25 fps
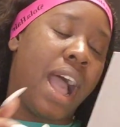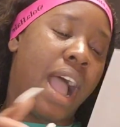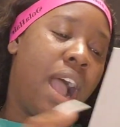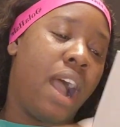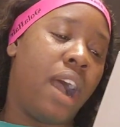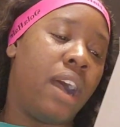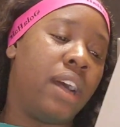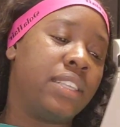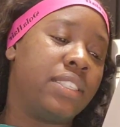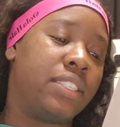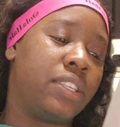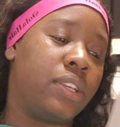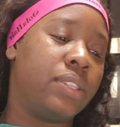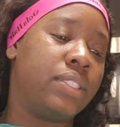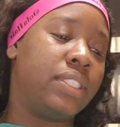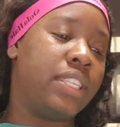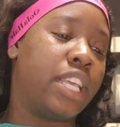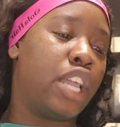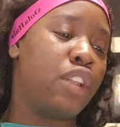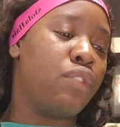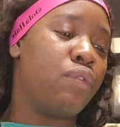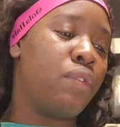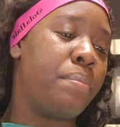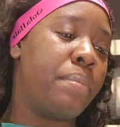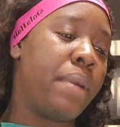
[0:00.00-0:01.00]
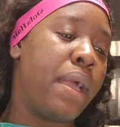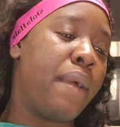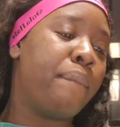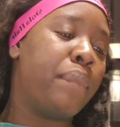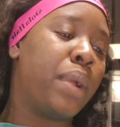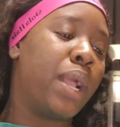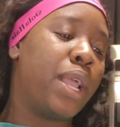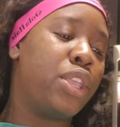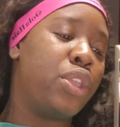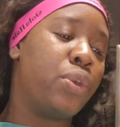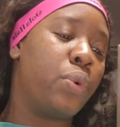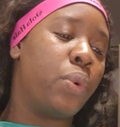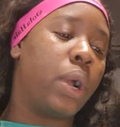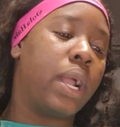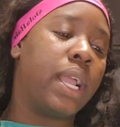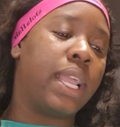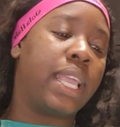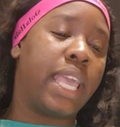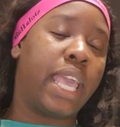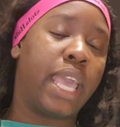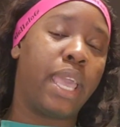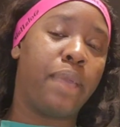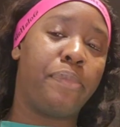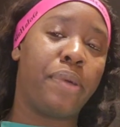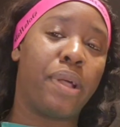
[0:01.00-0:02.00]
I also said, remember you
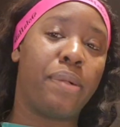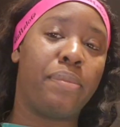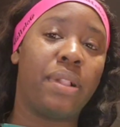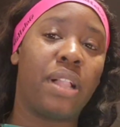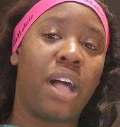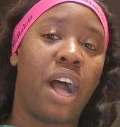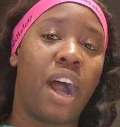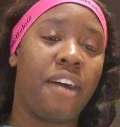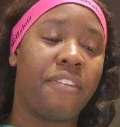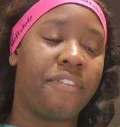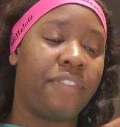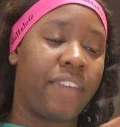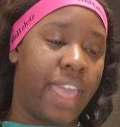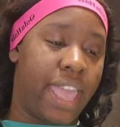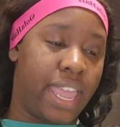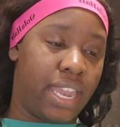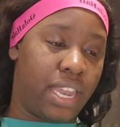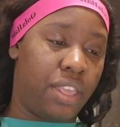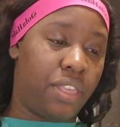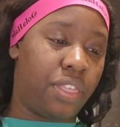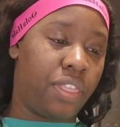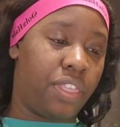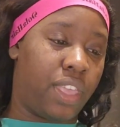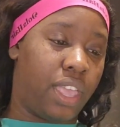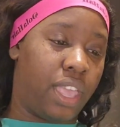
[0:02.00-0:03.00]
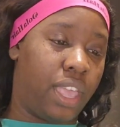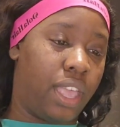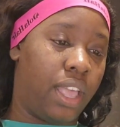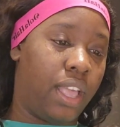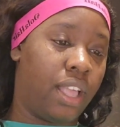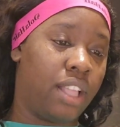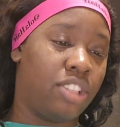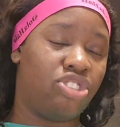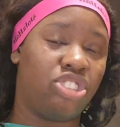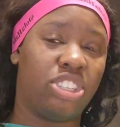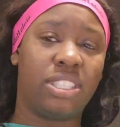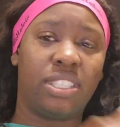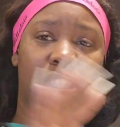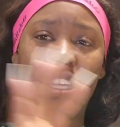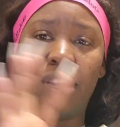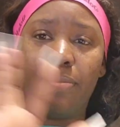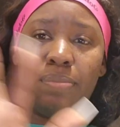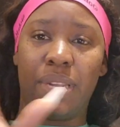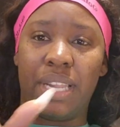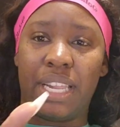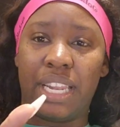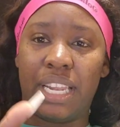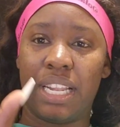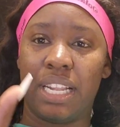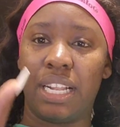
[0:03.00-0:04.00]
are capable of anything. Just
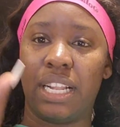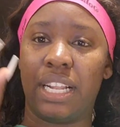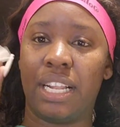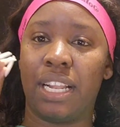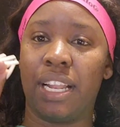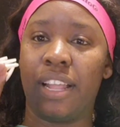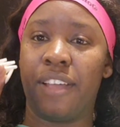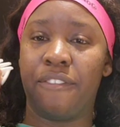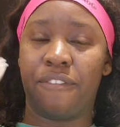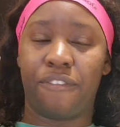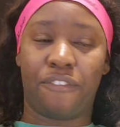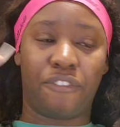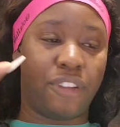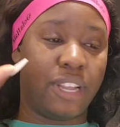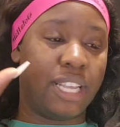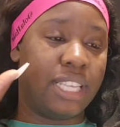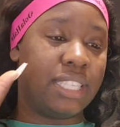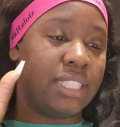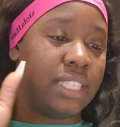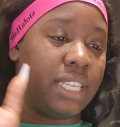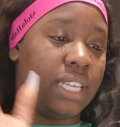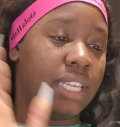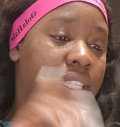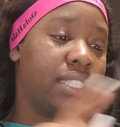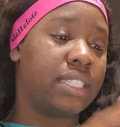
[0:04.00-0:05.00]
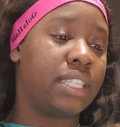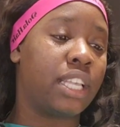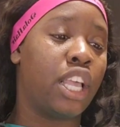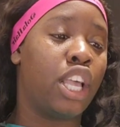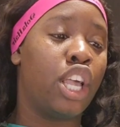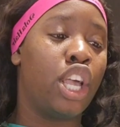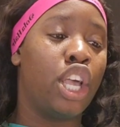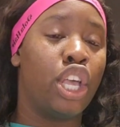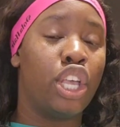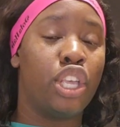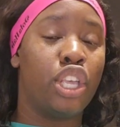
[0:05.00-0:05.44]
some little phrases.